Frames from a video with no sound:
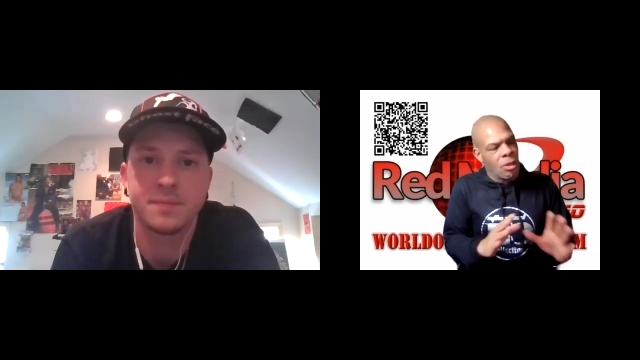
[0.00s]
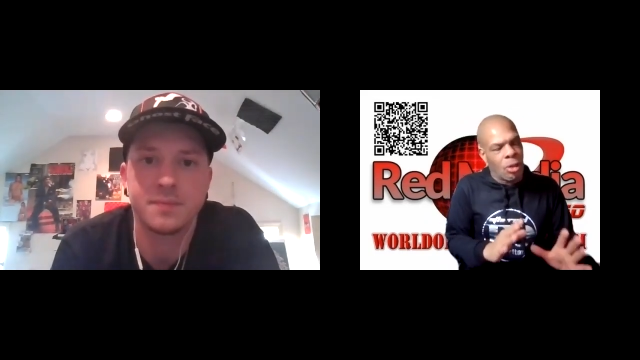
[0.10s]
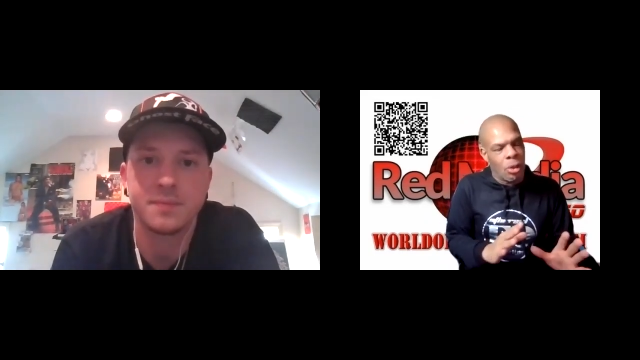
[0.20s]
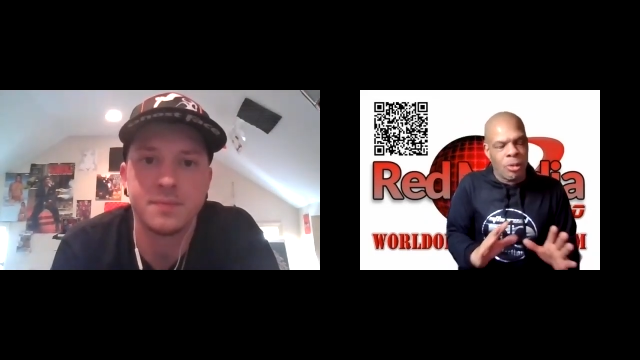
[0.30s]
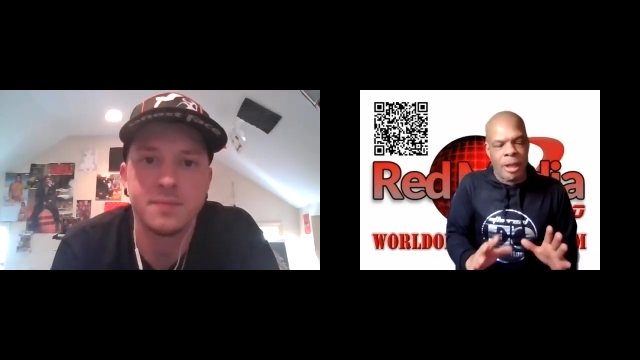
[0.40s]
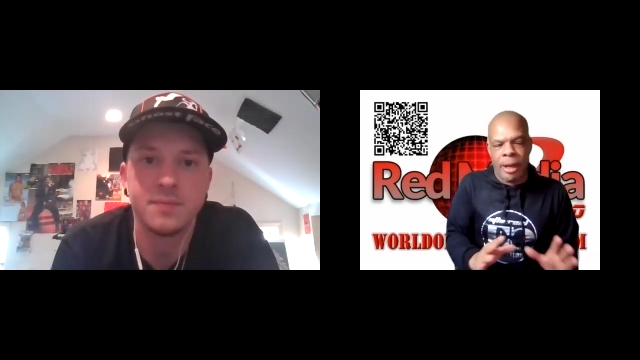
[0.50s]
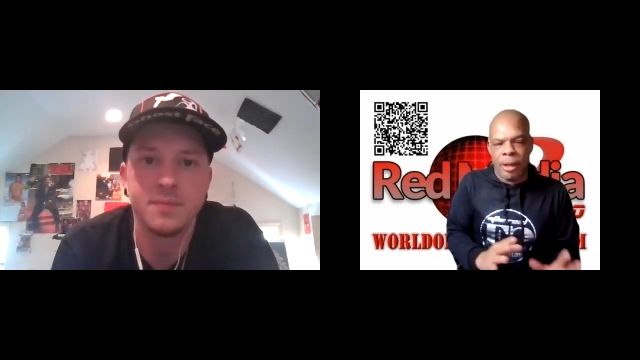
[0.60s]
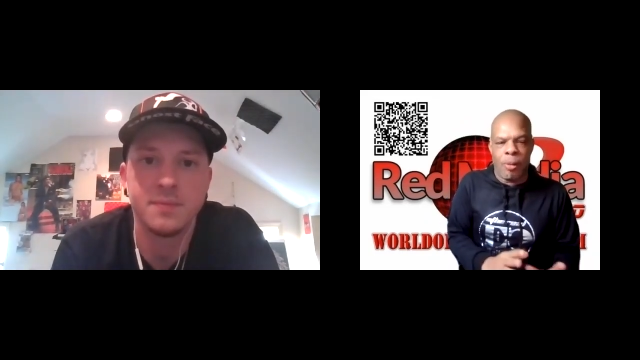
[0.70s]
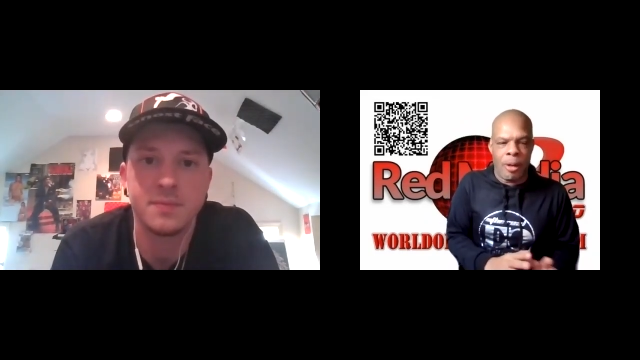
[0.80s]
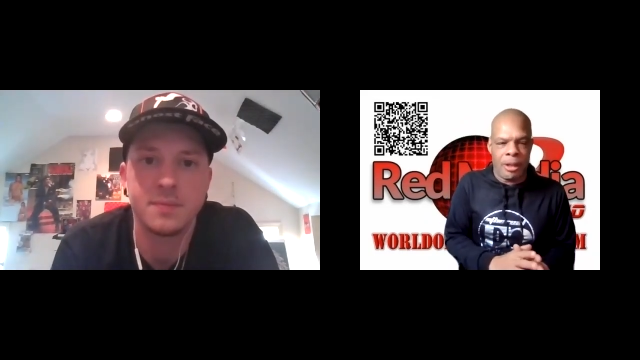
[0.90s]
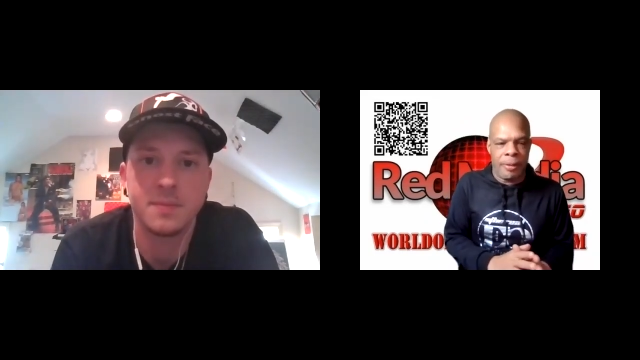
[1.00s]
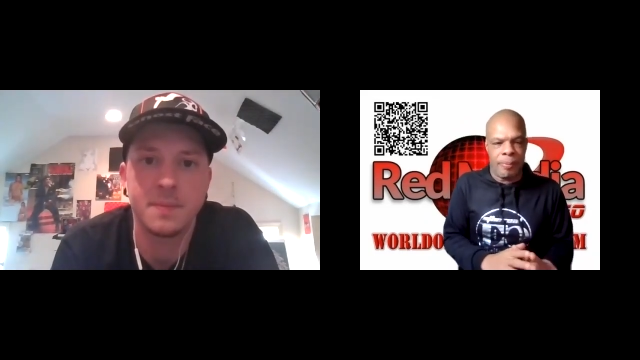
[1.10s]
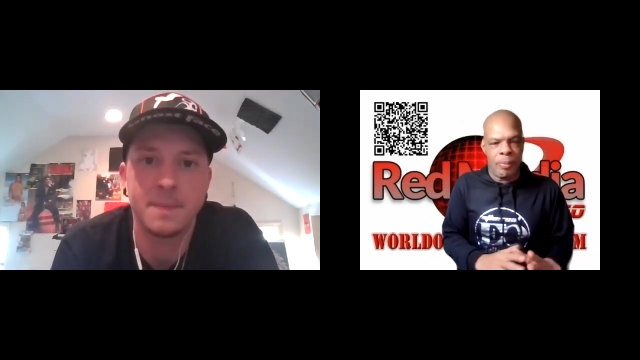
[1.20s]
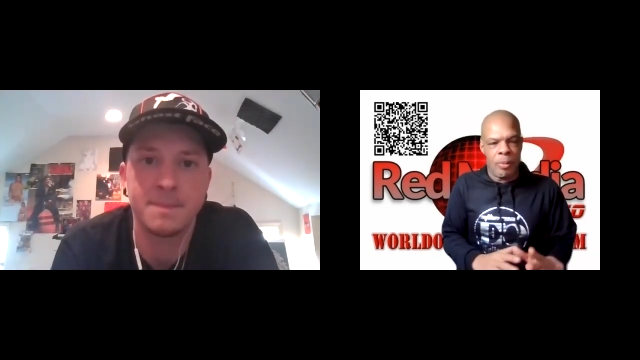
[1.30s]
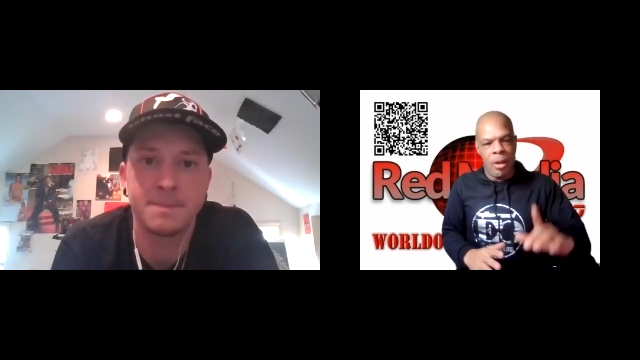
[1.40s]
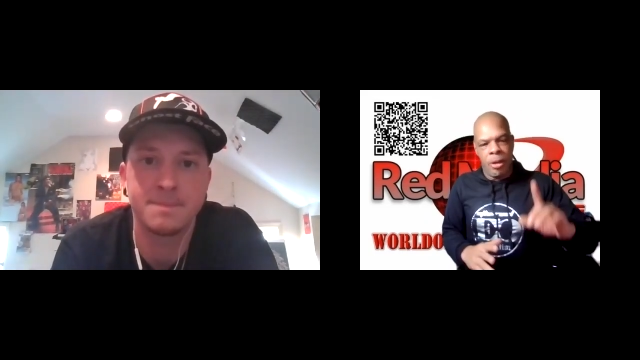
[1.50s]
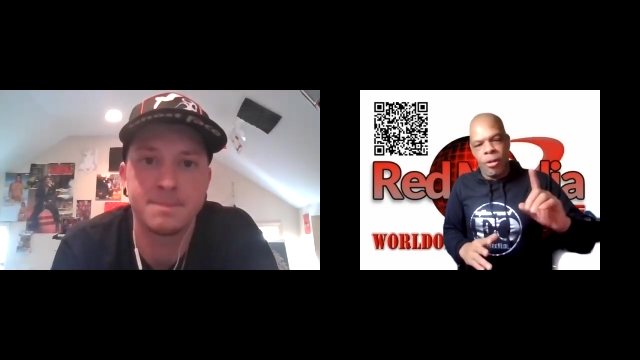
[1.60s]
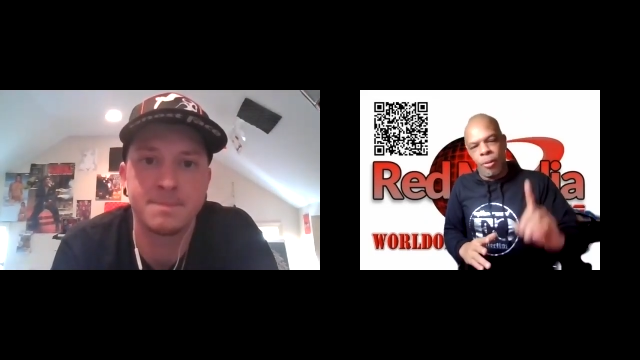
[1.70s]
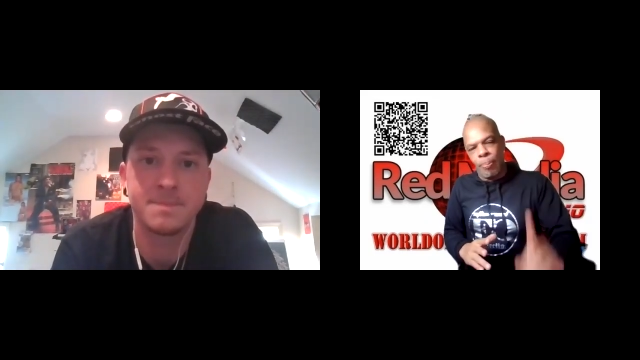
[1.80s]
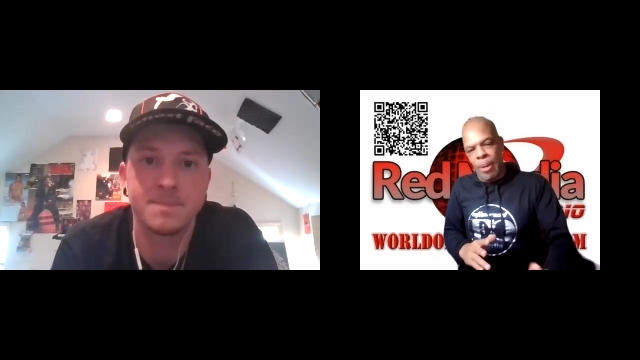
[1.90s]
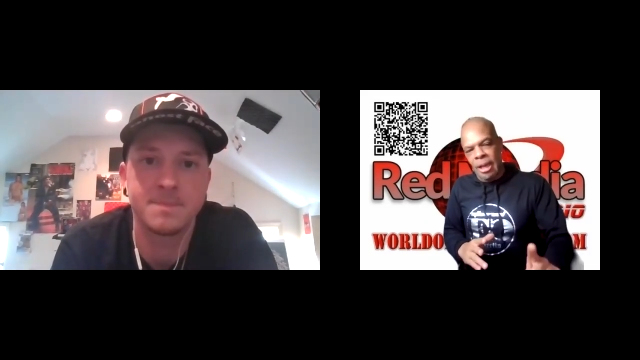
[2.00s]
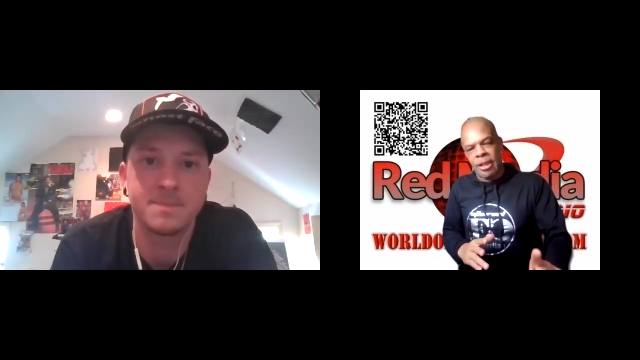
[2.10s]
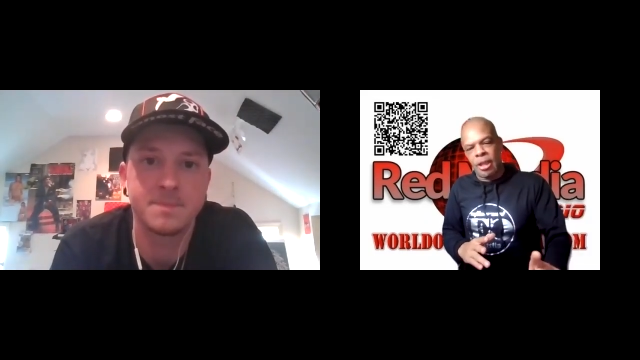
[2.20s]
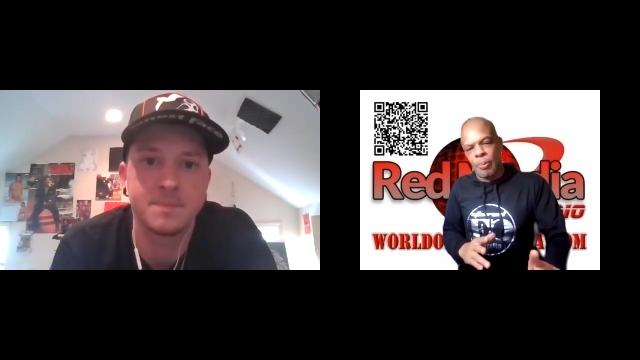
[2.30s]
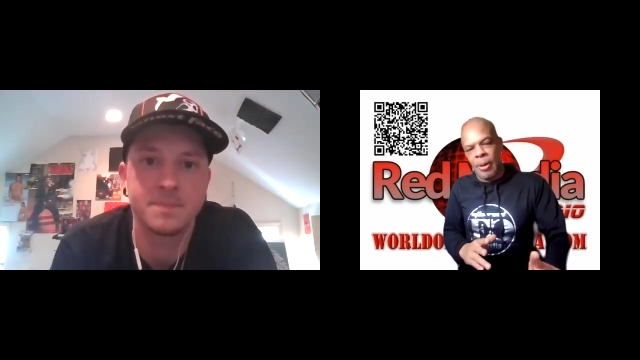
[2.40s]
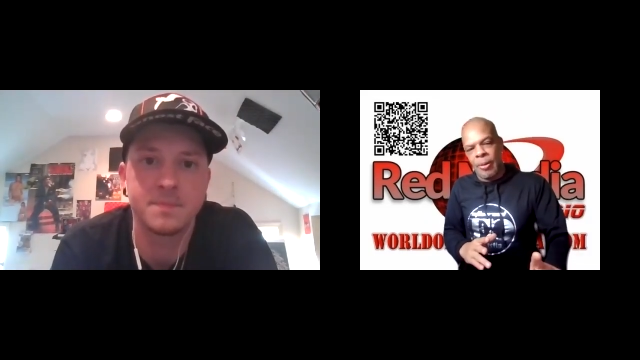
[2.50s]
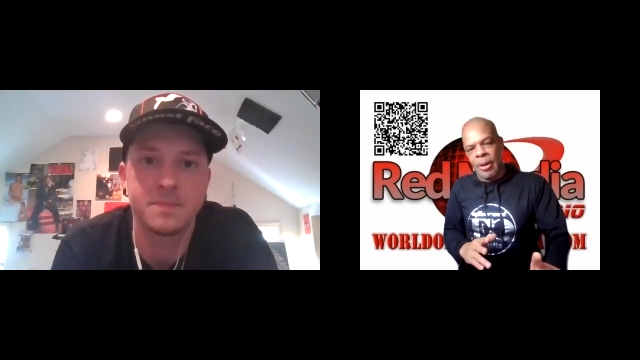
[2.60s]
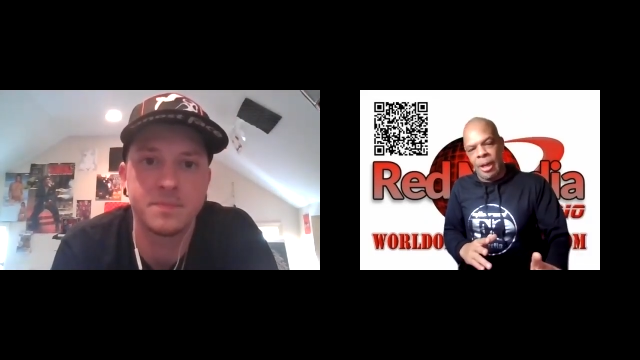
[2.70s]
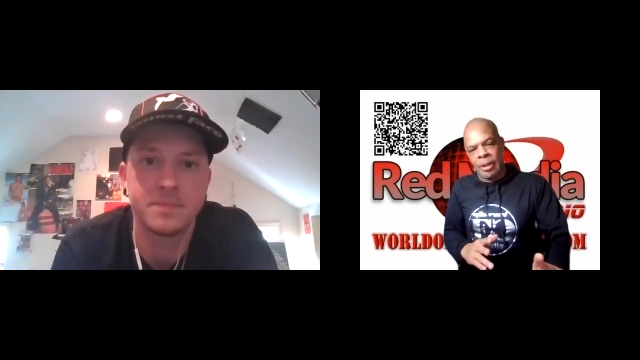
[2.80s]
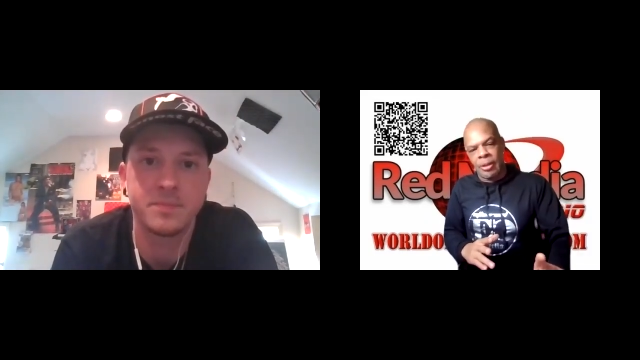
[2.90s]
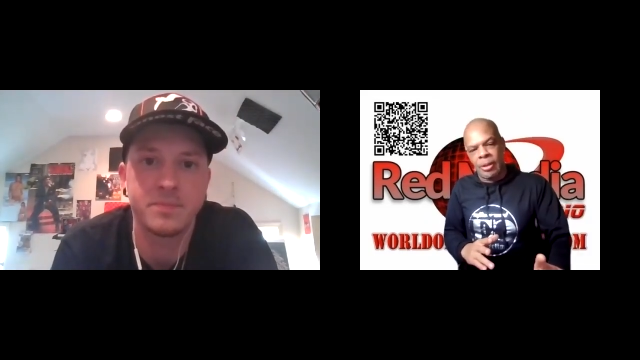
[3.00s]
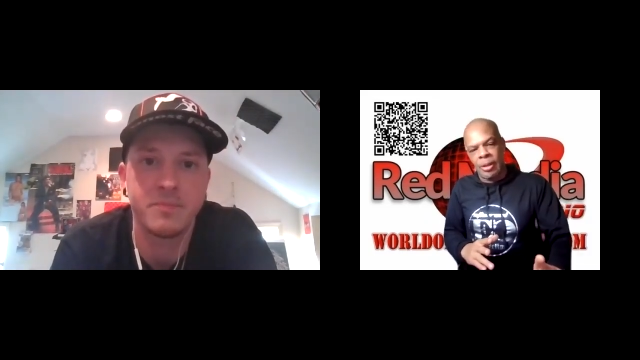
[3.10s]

Speaker 1: this is a two sided question. Your best experience